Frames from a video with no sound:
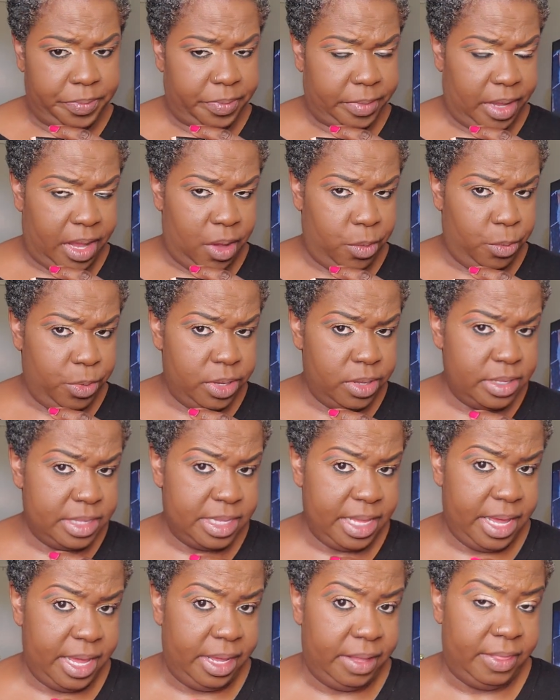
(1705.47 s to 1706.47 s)
I will
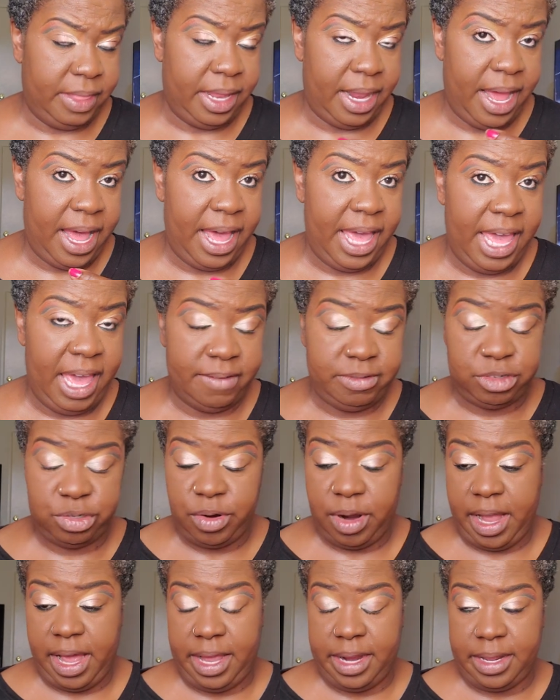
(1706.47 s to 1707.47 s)
say that I have
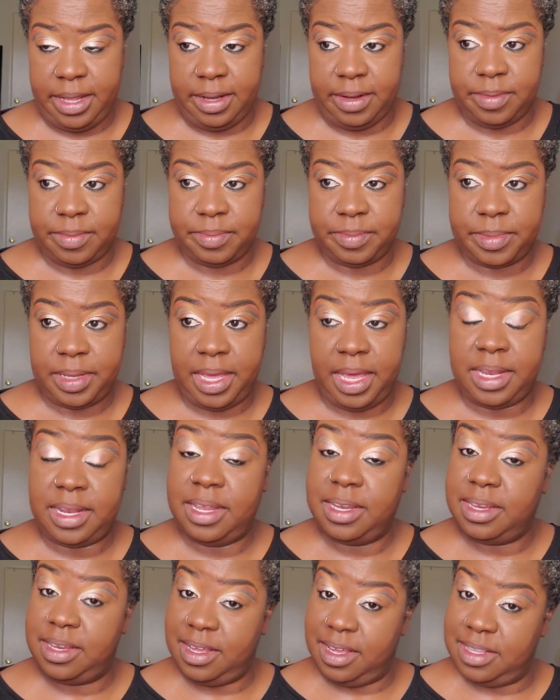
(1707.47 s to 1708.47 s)
tried it, and
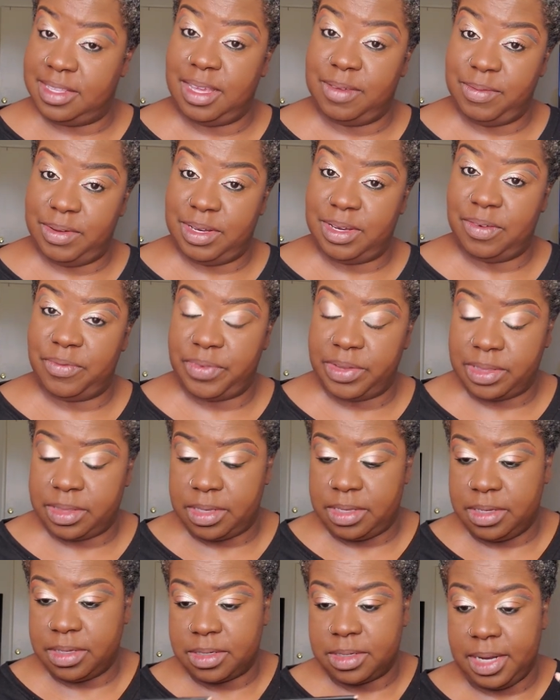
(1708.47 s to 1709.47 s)
it does give a different
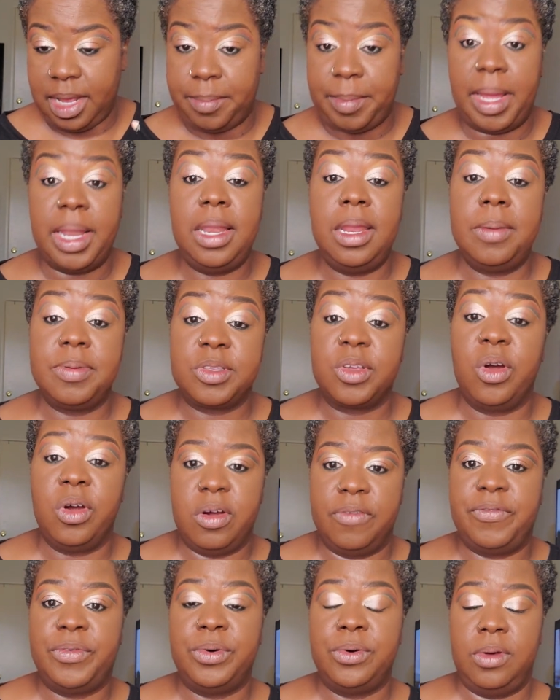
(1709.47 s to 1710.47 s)
look. Now, my lips
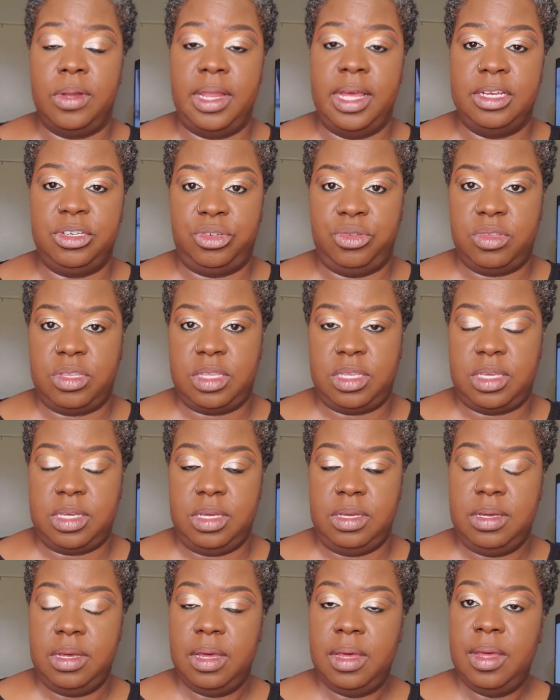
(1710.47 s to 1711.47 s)
are full, as you
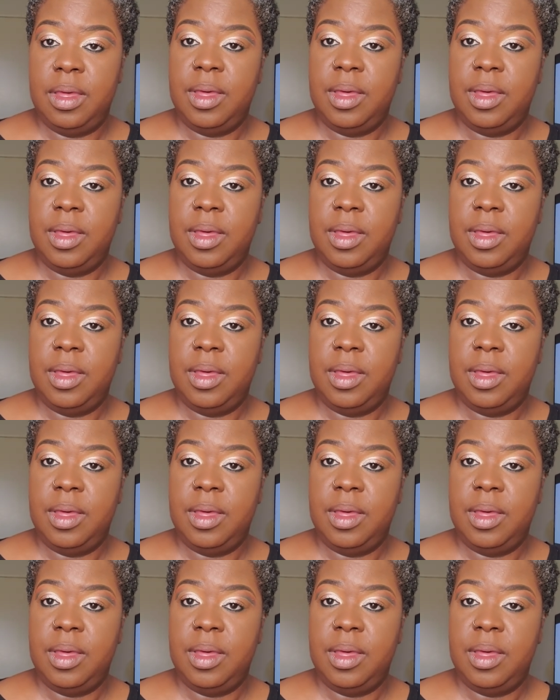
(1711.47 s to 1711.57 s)
see.